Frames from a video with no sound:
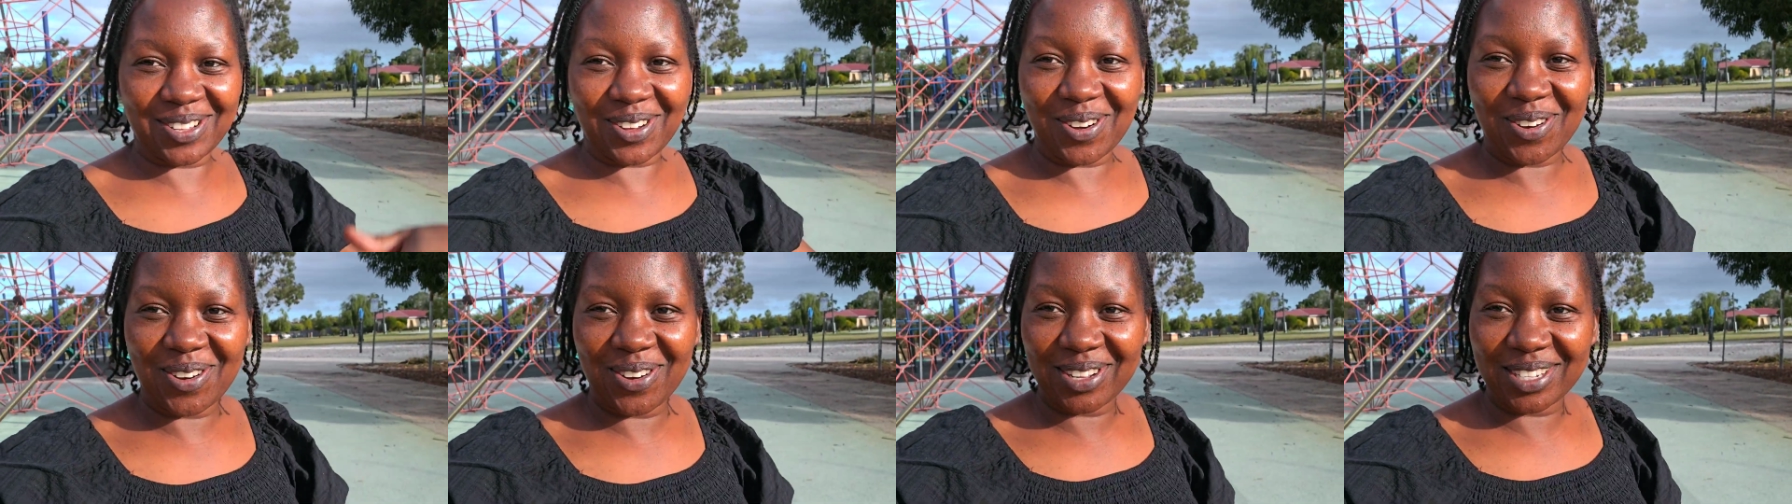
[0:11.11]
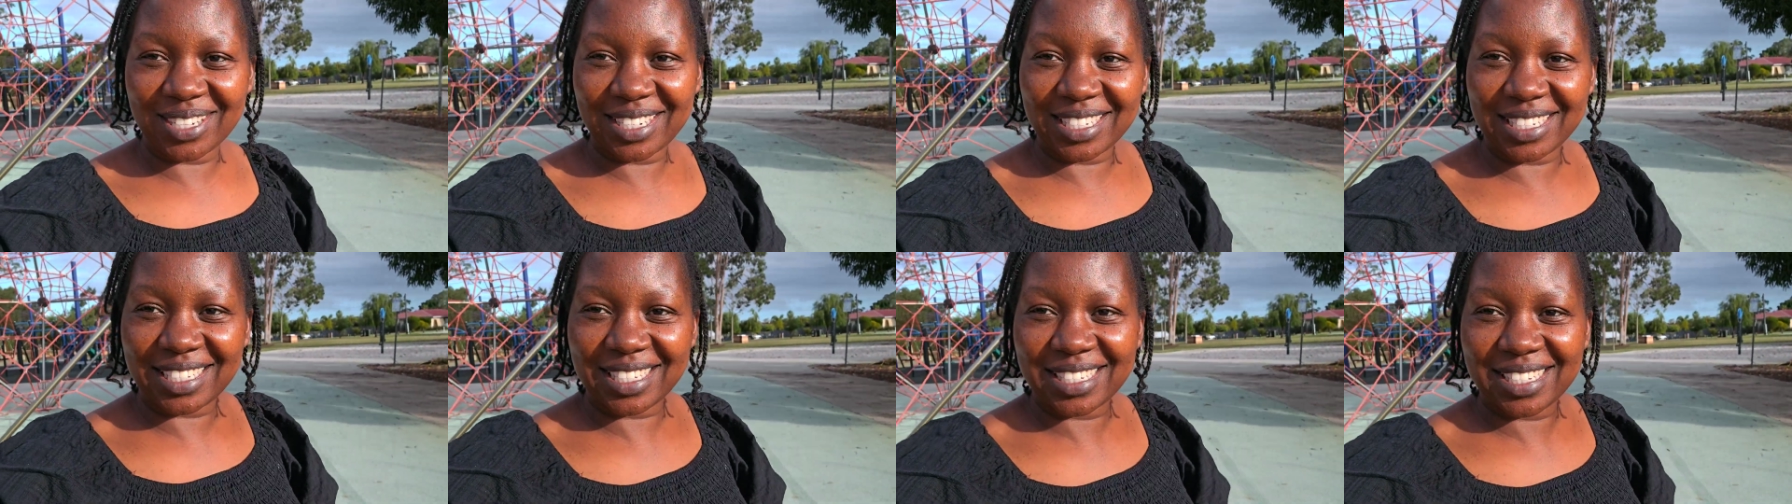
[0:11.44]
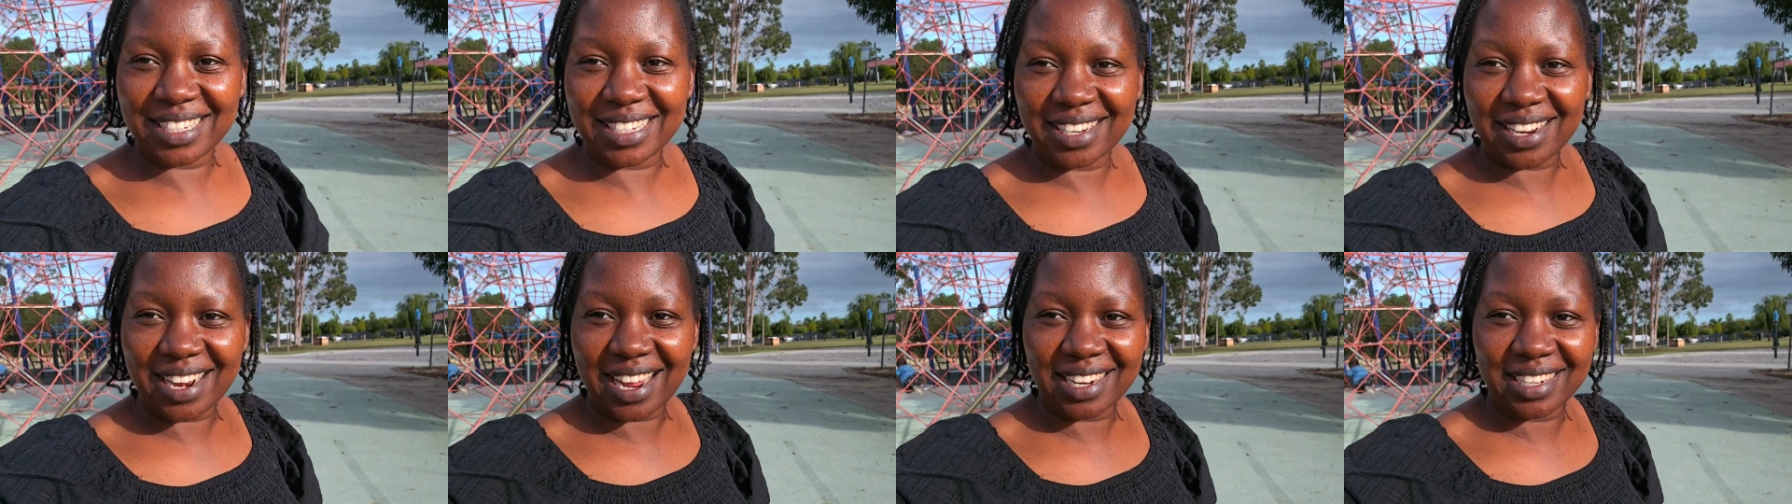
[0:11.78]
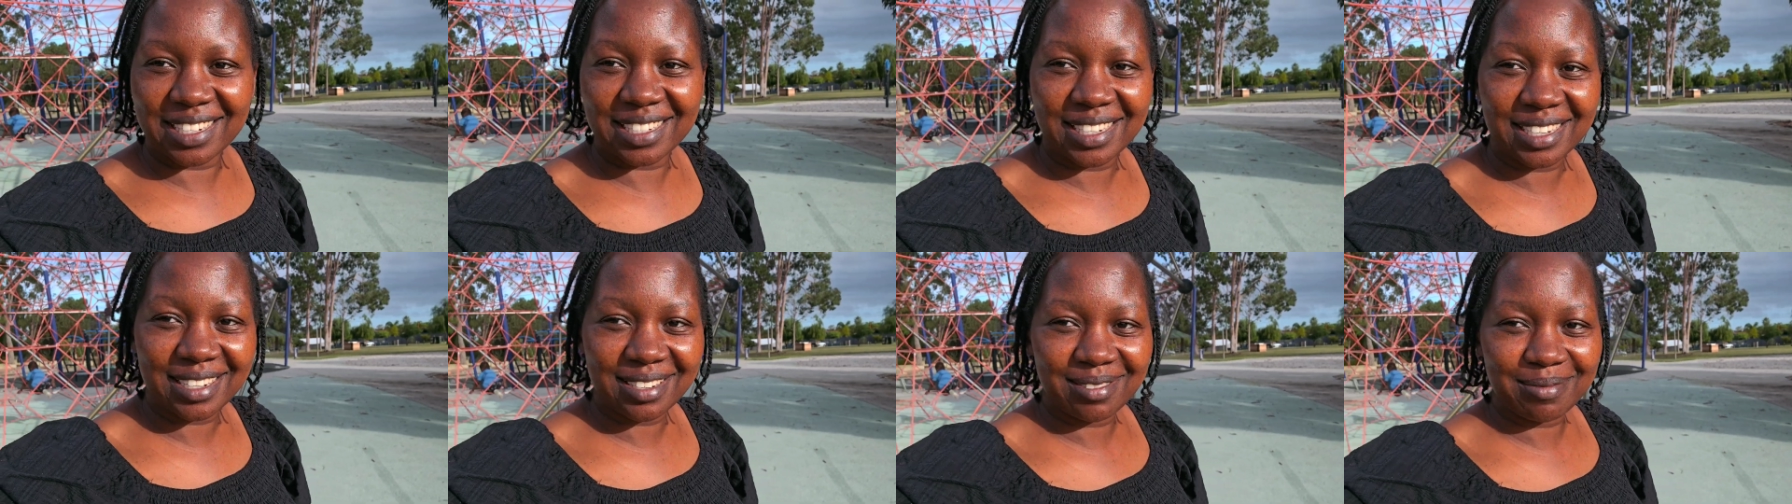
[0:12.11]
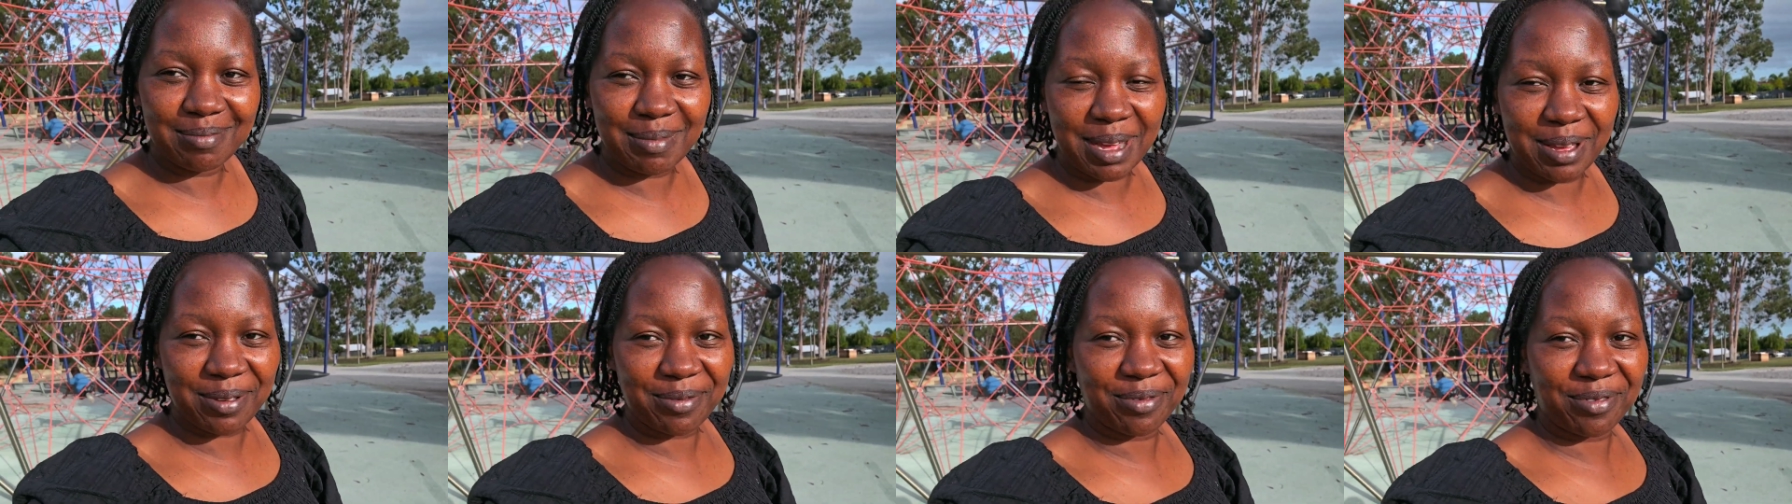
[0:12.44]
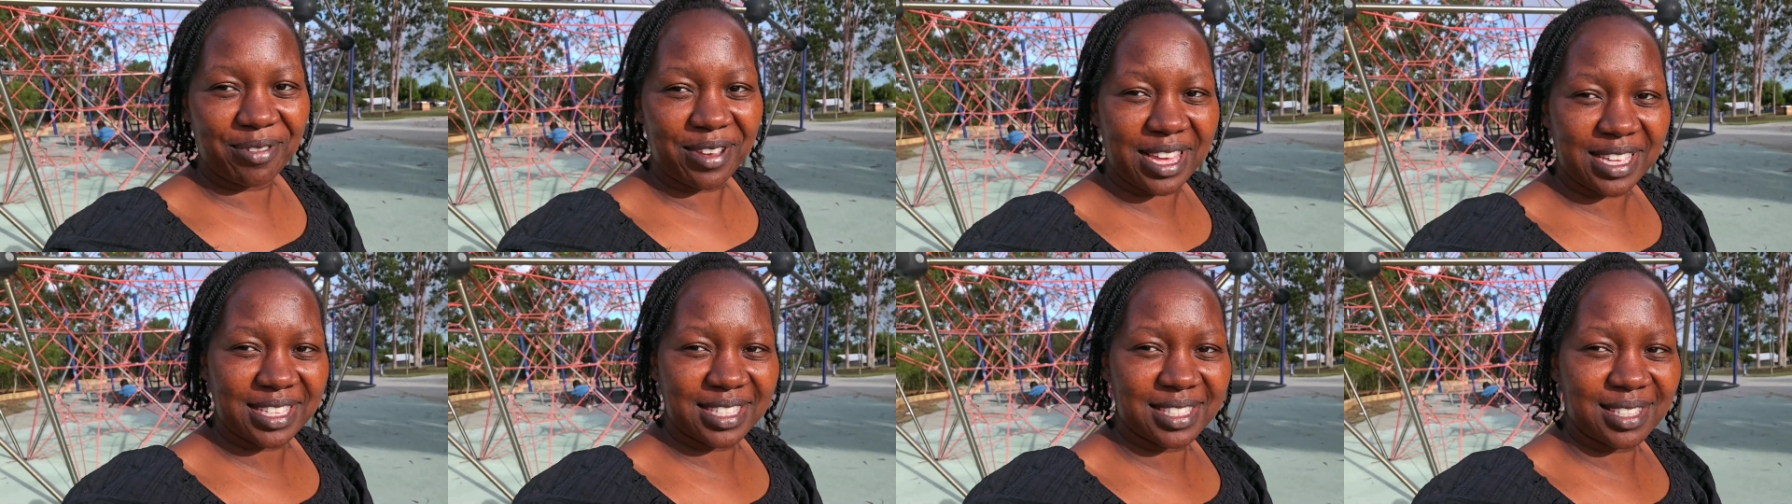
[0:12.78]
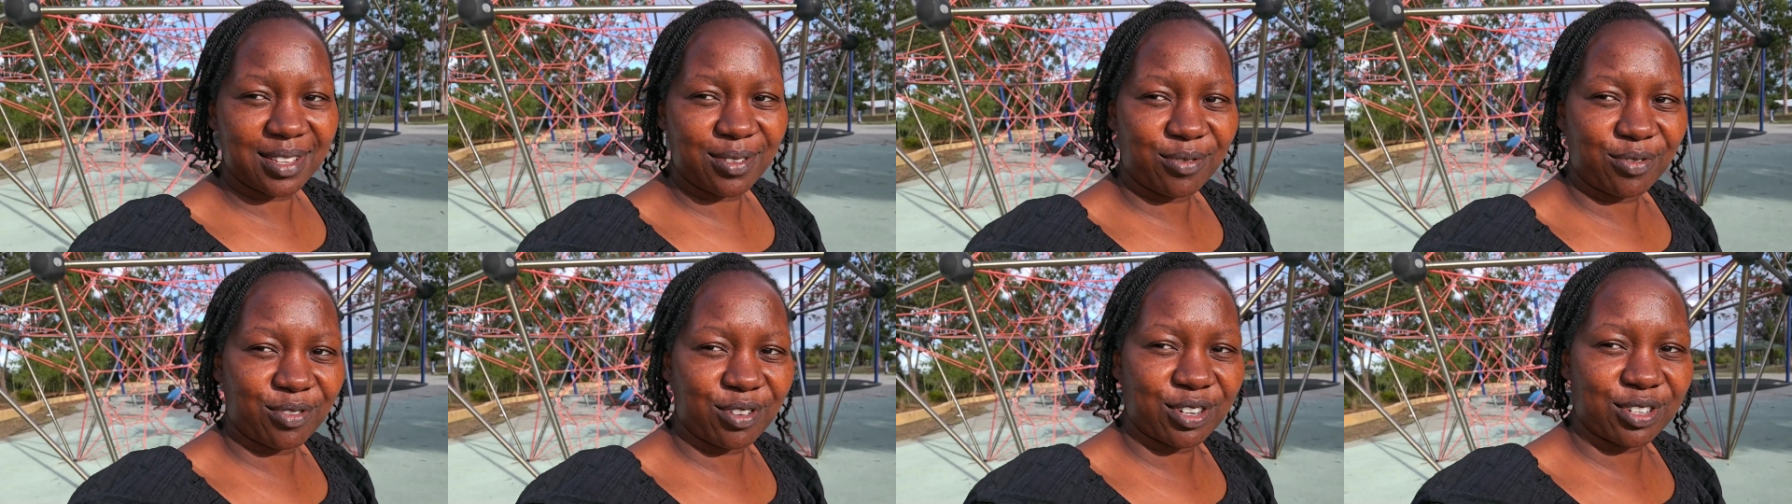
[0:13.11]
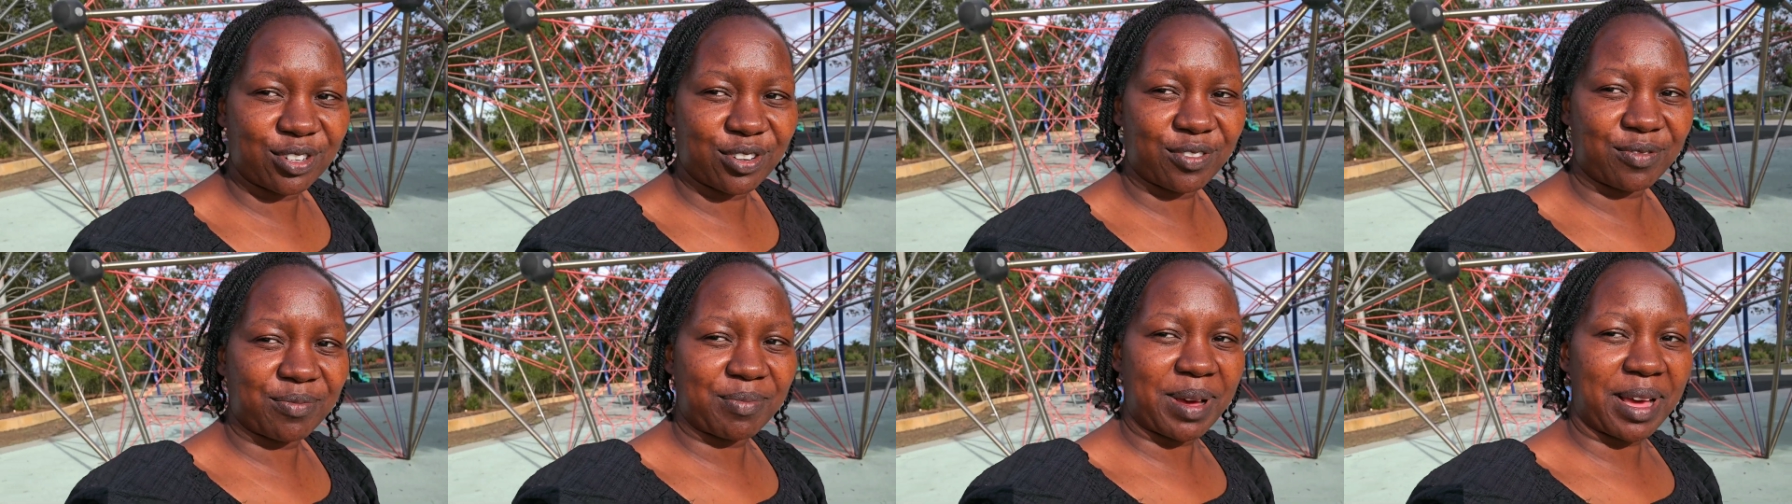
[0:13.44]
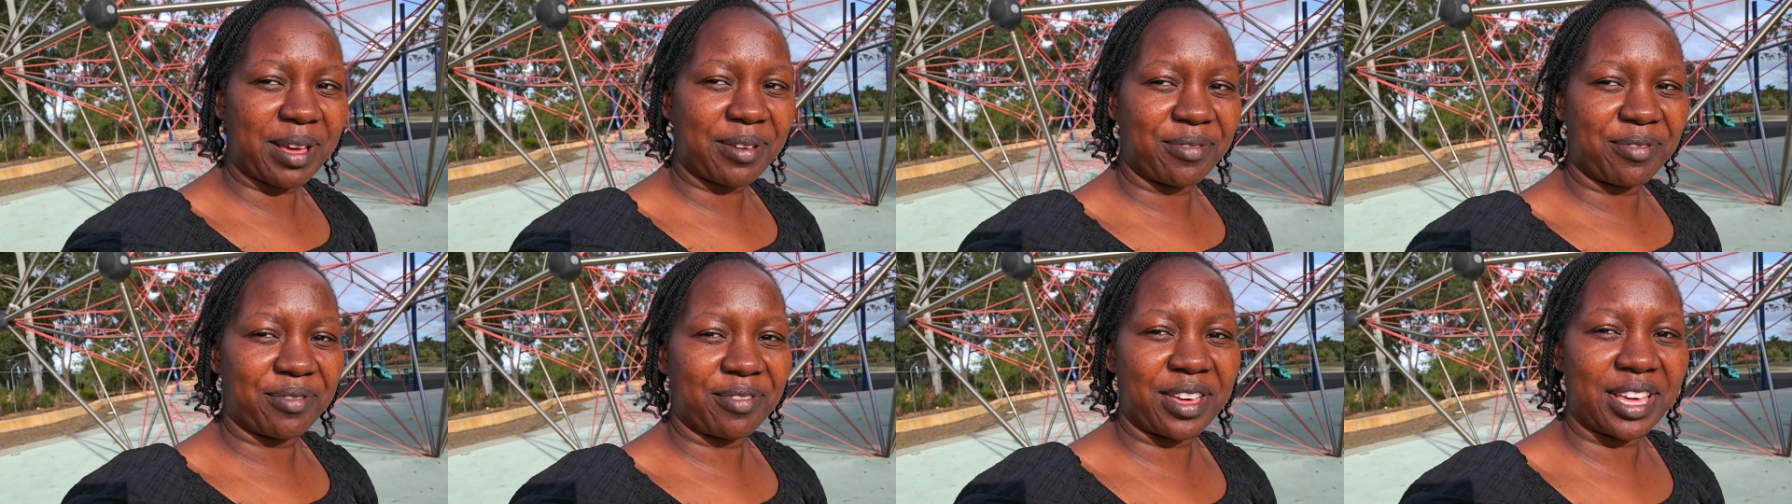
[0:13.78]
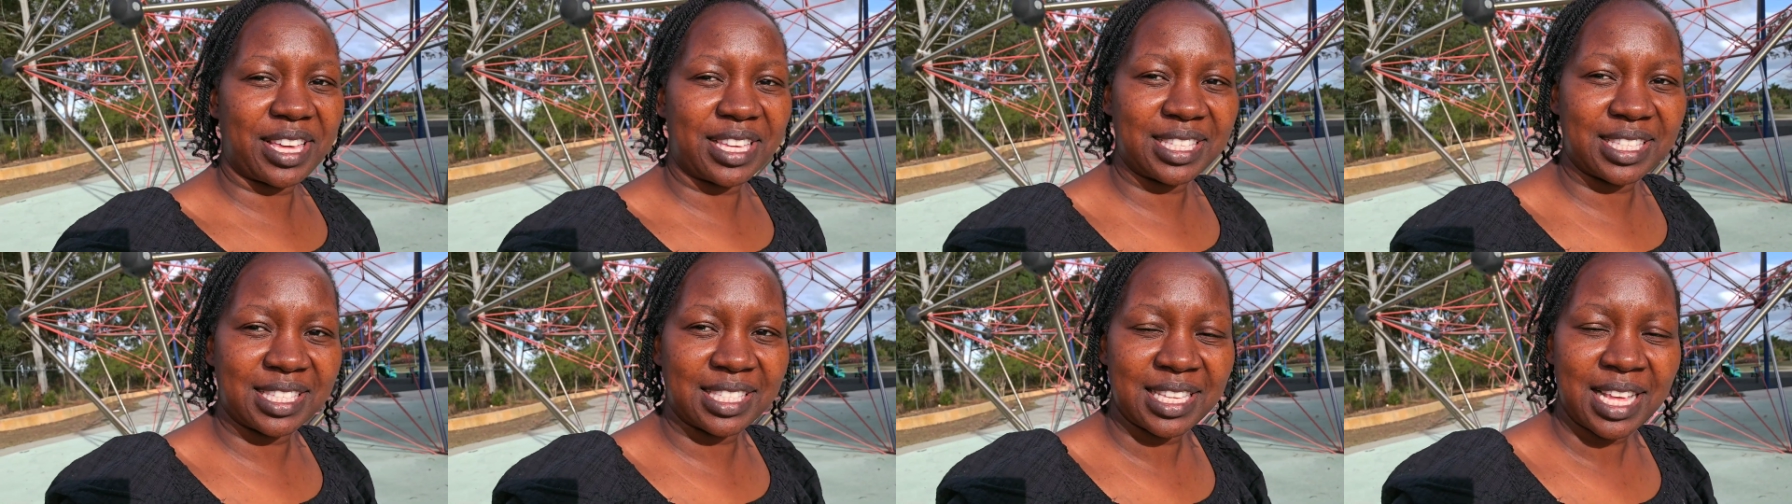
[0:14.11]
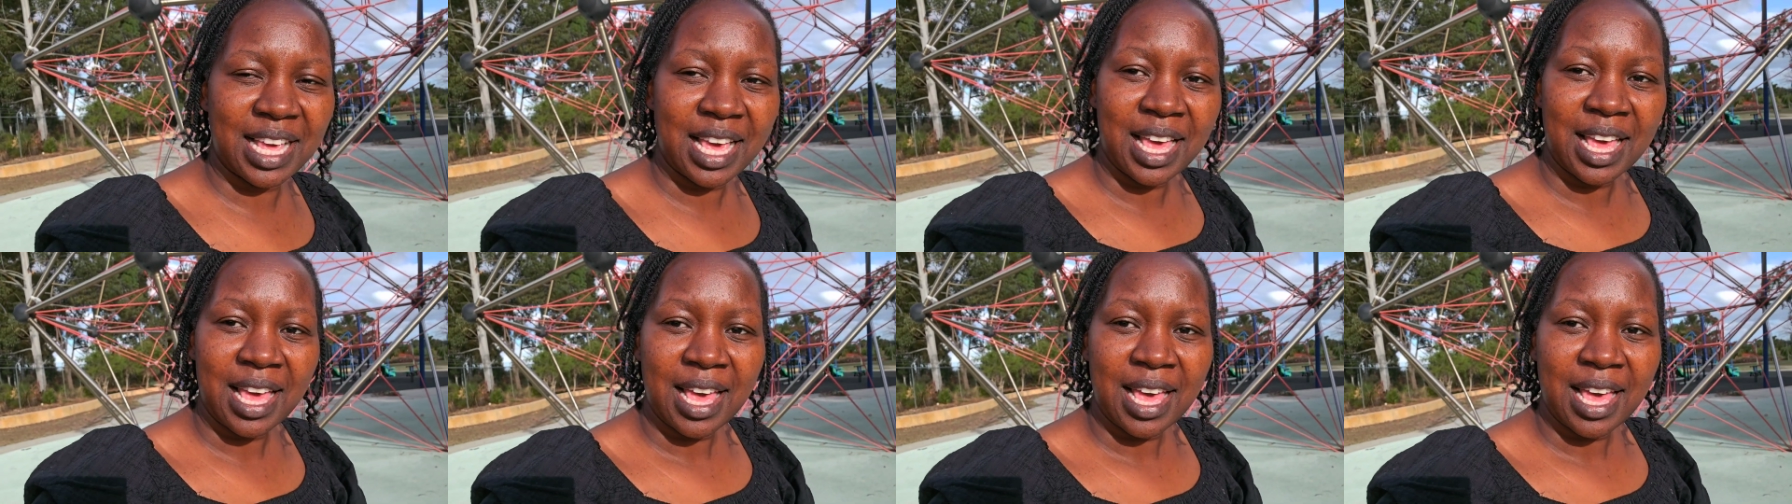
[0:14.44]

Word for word: so hot just right in my face in front of my face